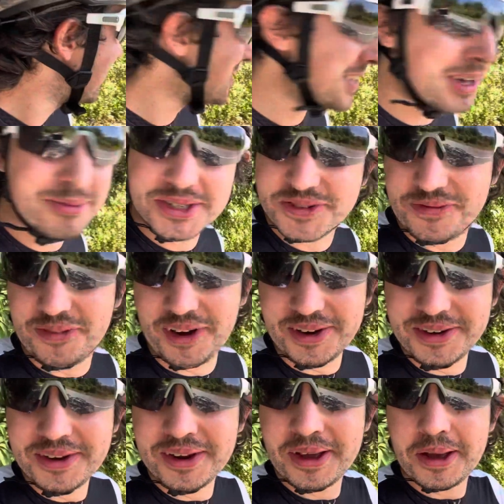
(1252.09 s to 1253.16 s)
So that was
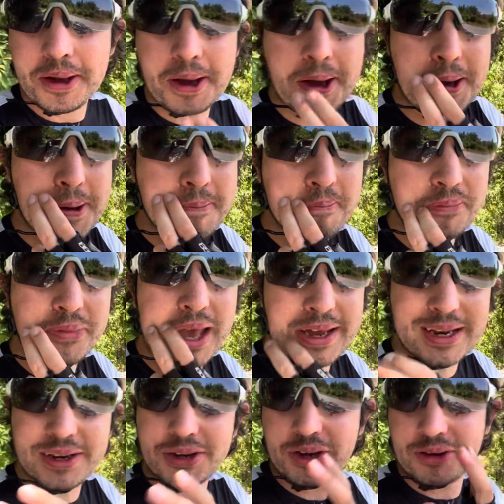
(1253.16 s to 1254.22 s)
fun. I
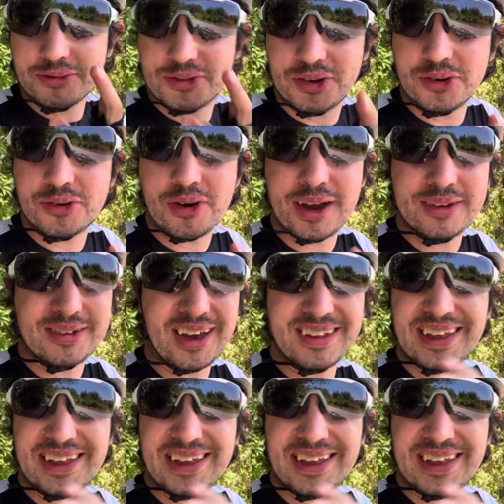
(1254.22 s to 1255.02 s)
didn't go too crazy.